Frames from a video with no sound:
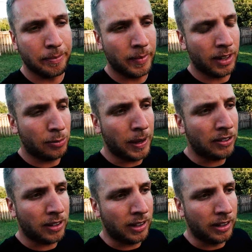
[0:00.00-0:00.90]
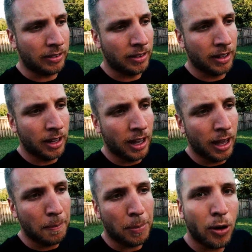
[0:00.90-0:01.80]
it's basically
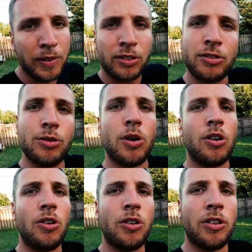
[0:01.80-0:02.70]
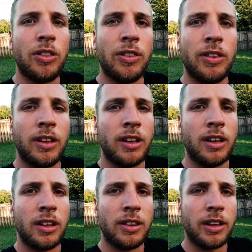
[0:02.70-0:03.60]
impervious to all
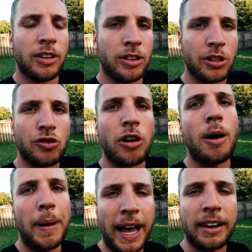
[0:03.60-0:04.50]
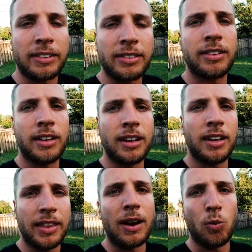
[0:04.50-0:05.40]
the drawbacks
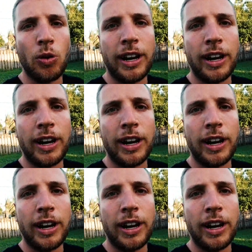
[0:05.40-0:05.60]
that wood